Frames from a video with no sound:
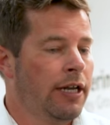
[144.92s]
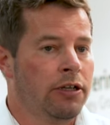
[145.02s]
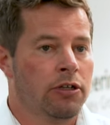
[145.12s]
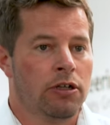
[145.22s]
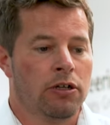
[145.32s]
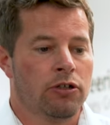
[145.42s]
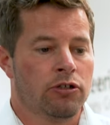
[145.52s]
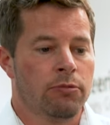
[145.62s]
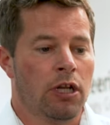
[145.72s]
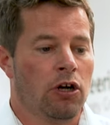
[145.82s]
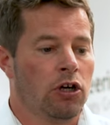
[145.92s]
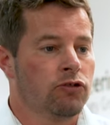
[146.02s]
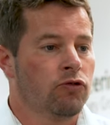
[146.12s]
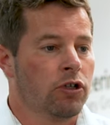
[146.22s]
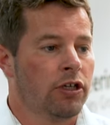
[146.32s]
Yeah. And some of the
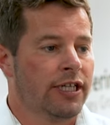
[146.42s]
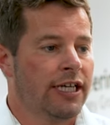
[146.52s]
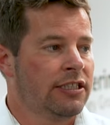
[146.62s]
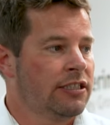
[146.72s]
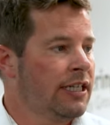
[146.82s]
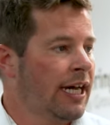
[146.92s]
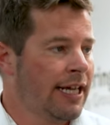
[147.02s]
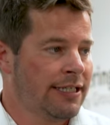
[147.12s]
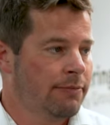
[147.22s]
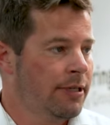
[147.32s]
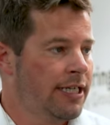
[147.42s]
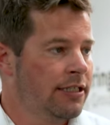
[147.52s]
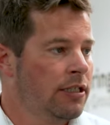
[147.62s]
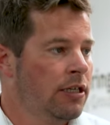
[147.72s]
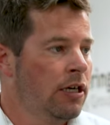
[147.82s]
larger organisations and
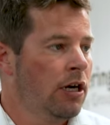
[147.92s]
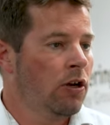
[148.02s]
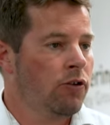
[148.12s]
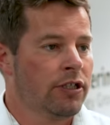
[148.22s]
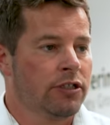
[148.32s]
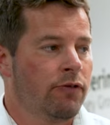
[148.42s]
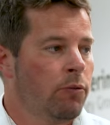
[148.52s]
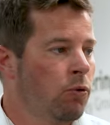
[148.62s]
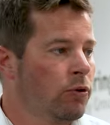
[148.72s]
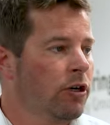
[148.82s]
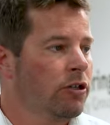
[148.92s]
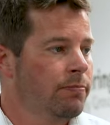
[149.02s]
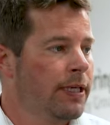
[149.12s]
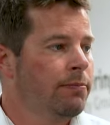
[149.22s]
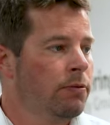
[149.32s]
SMEs are looking to reward
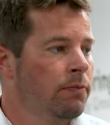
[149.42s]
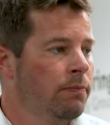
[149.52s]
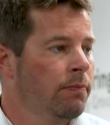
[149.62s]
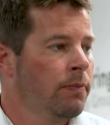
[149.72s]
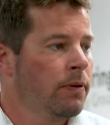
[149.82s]
those people.